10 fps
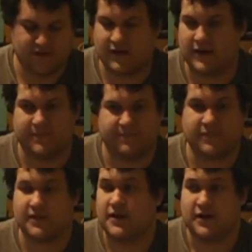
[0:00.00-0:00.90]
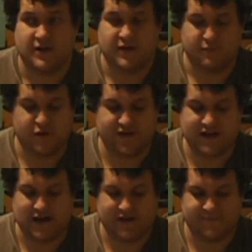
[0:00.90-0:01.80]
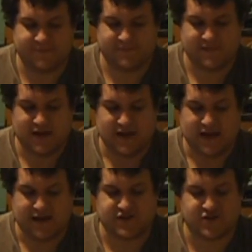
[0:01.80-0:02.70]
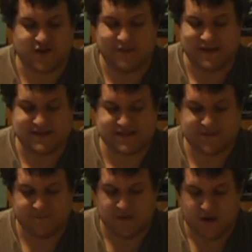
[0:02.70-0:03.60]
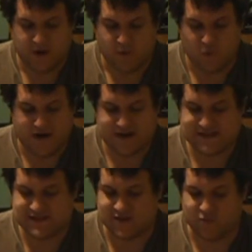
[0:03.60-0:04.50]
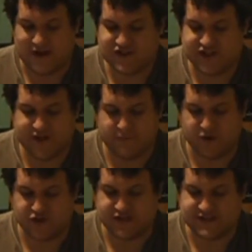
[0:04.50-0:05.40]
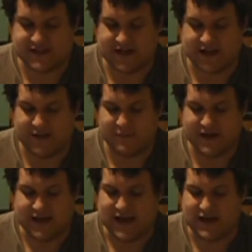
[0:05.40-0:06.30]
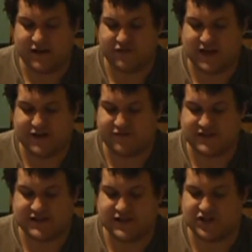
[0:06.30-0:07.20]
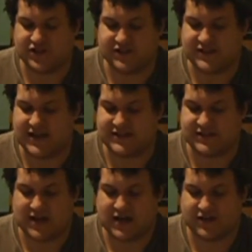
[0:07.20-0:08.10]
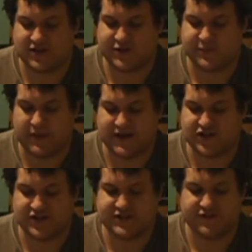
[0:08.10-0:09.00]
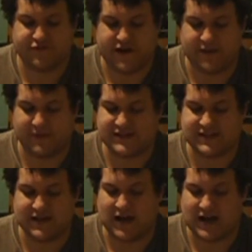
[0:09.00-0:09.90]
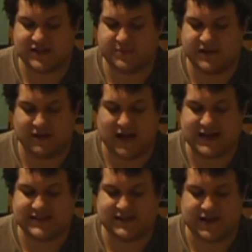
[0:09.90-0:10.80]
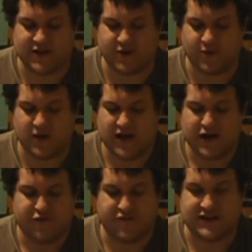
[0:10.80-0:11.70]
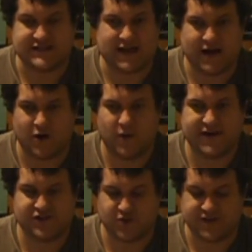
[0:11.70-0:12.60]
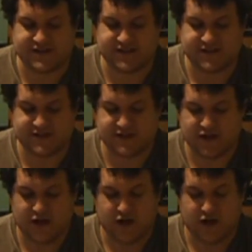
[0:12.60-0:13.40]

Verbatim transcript: All right, moving on extremis. Witness the wrenching emotions that accompany end-of-life decisions as doctors, patients, and families in a hospital ICU face harrowing choices.